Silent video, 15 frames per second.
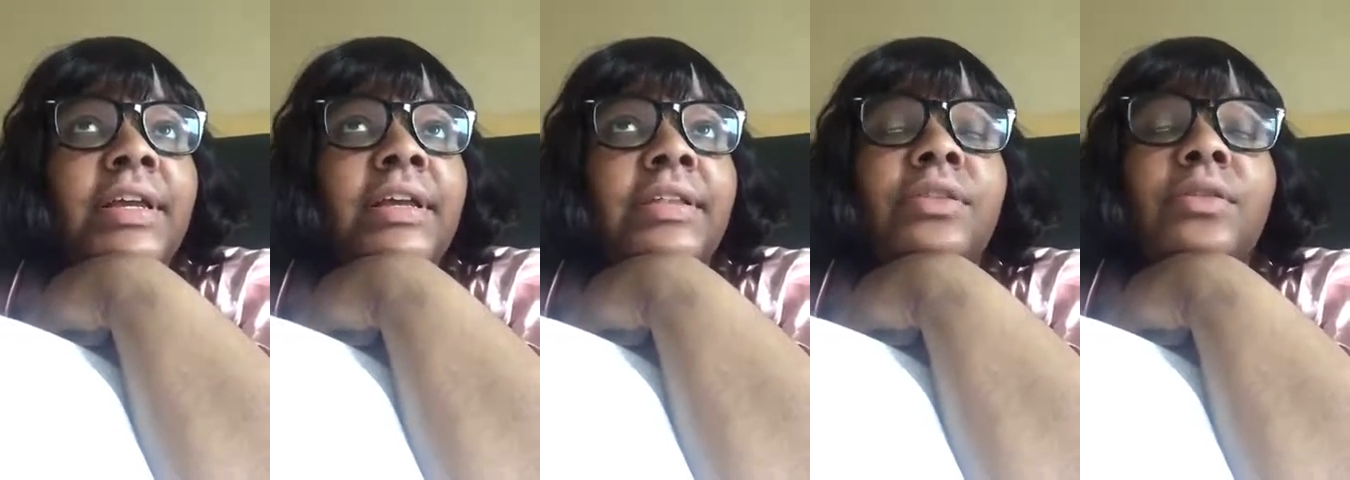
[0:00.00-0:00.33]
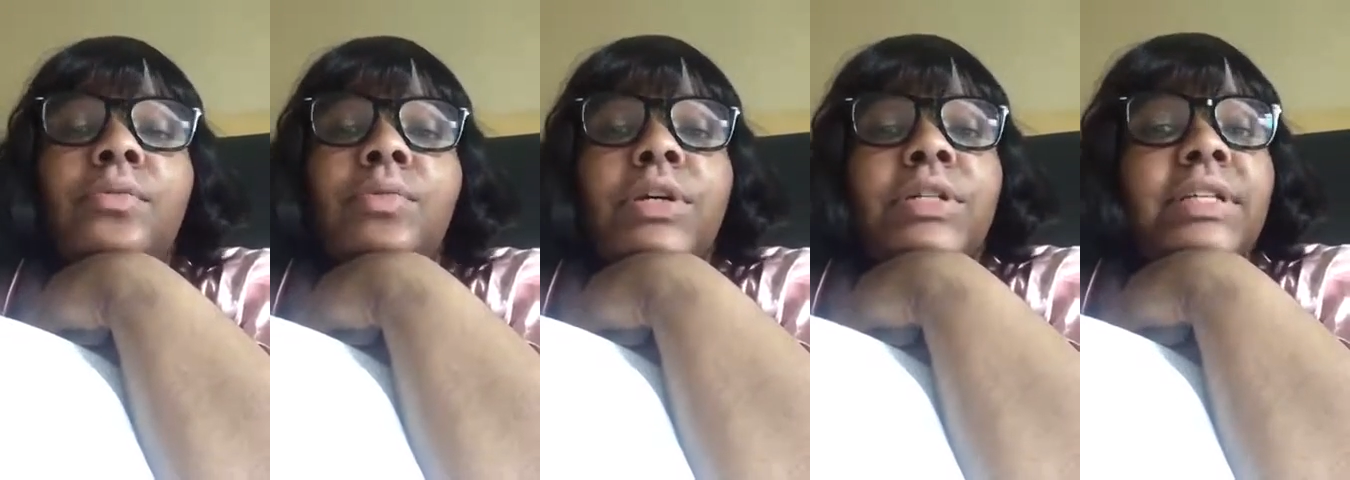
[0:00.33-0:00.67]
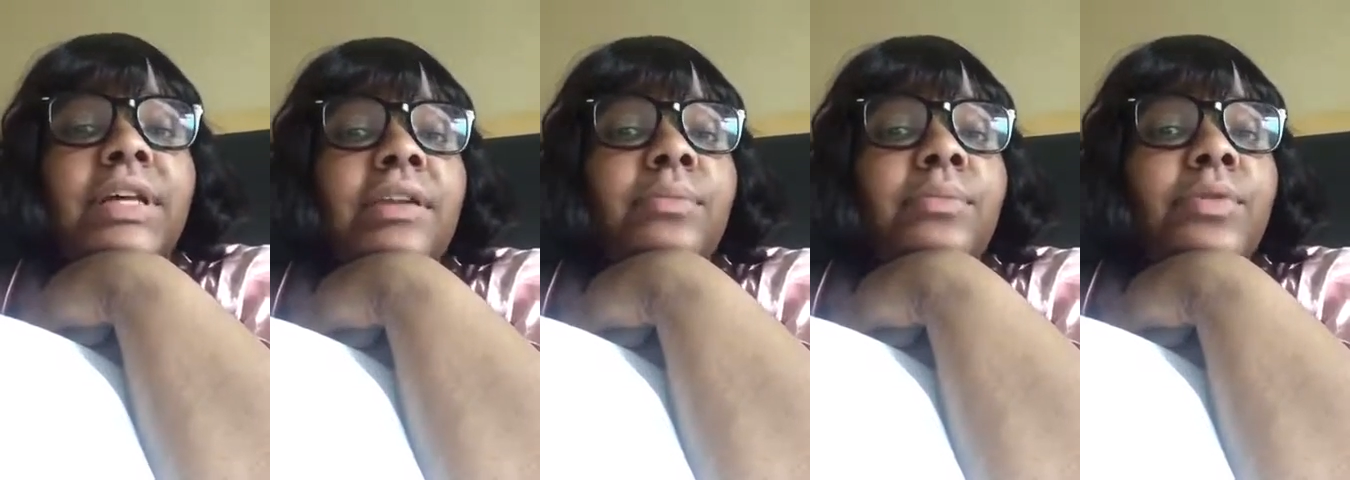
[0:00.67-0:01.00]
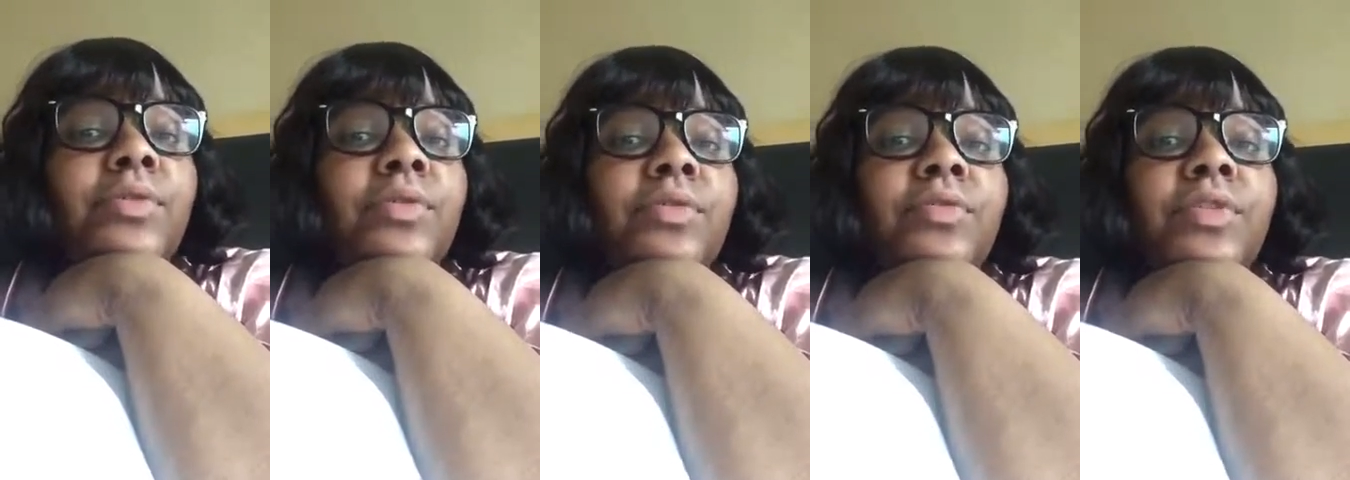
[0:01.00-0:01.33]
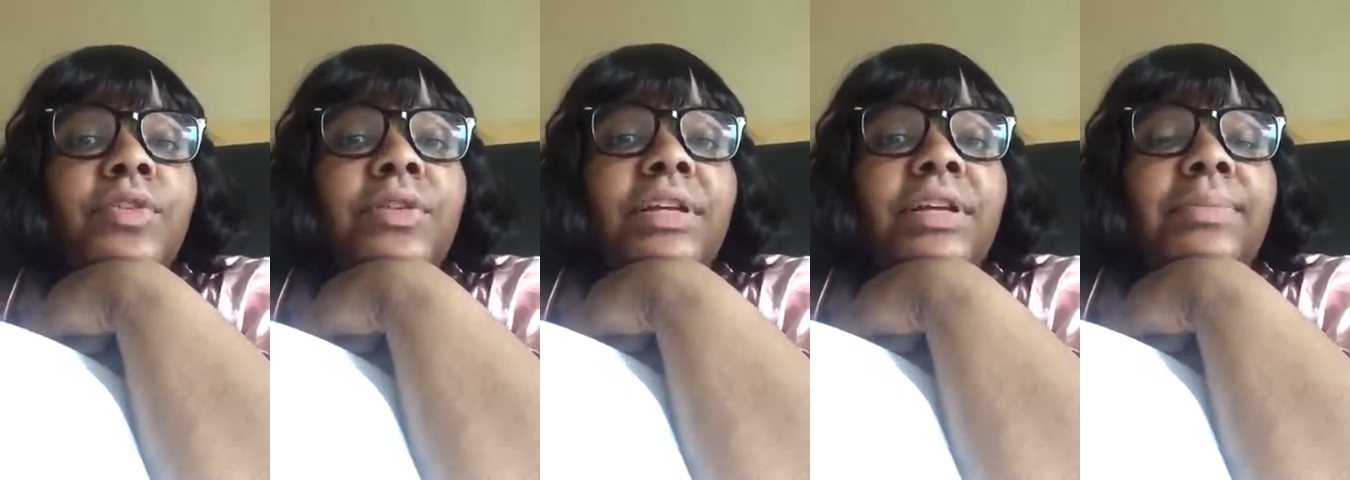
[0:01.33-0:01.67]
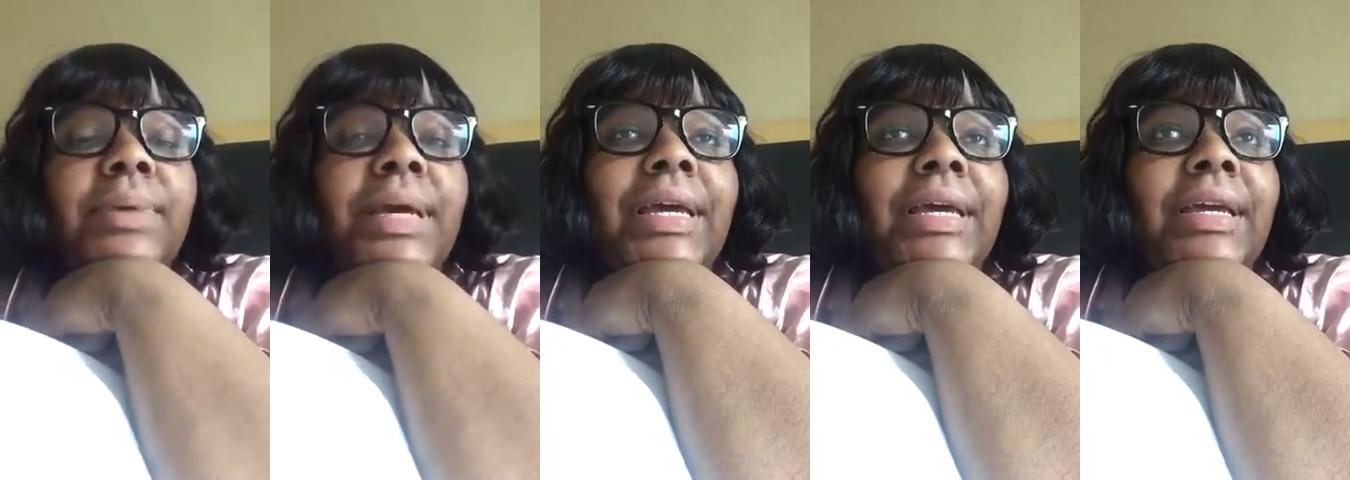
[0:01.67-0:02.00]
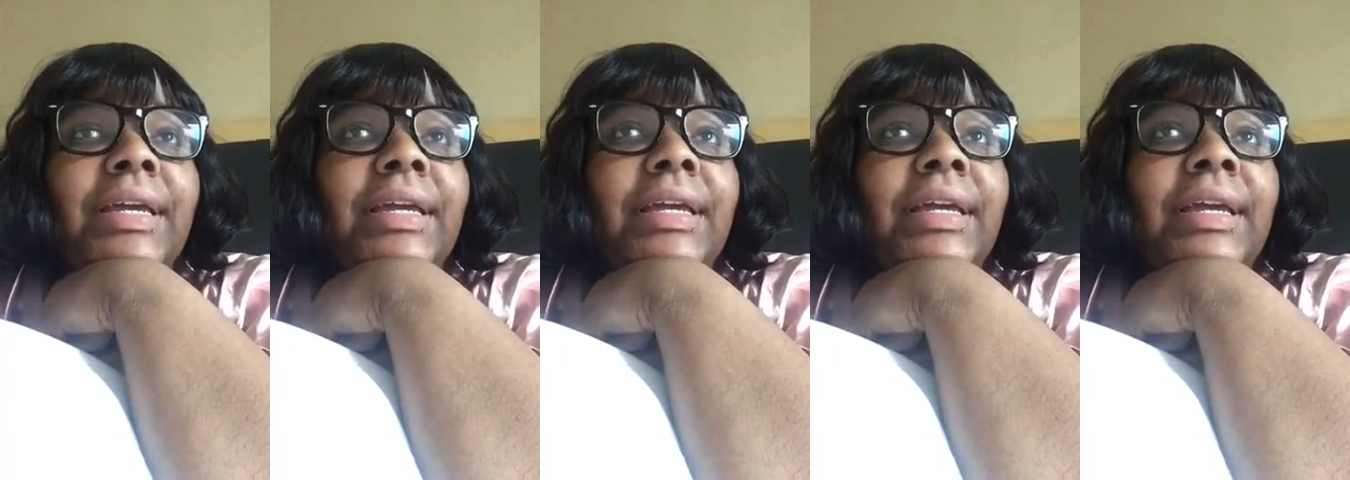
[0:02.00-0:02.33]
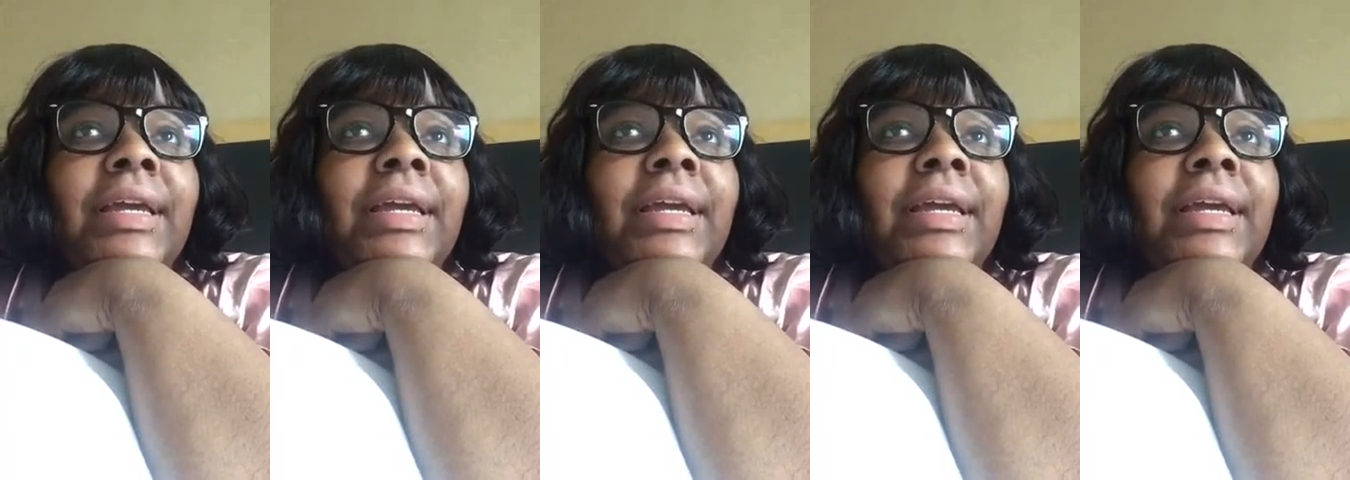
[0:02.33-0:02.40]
them wheels got to move for you to get paid.